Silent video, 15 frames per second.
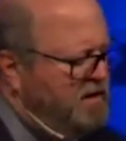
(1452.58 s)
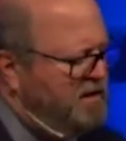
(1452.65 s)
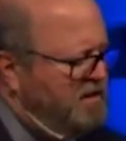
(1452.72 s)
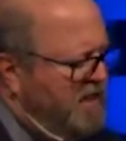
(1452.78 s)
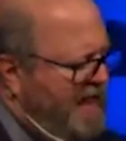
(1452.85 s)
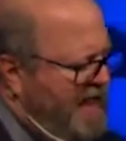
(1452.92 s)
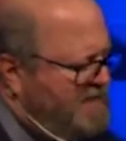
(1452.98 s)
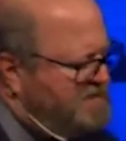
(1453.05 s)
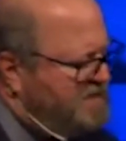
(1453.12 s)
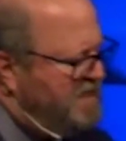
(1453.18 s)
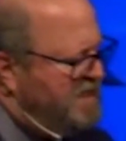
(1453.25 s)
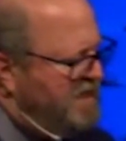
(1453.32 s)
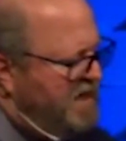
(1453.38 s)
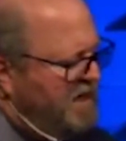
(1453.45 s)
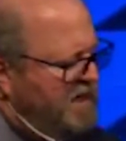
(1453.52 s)
at the last
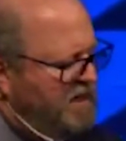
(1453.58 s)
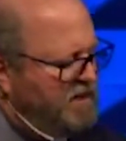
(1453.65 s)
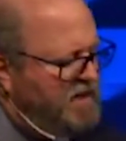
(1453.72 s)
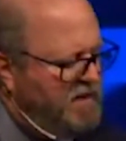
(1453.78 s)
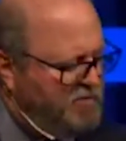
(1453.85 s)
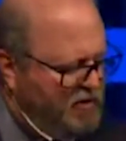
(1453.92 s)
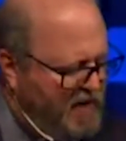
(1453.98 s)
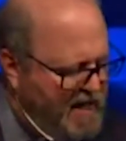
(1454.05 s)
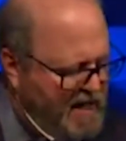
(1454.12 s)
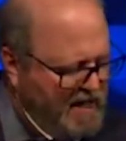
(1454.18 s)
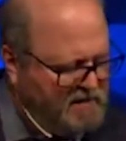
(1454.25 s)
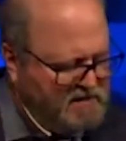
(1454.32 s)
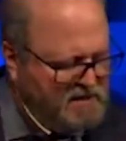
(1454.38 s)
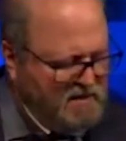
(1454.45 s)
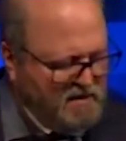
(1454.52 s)
thing here, number
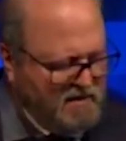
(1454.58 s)
8.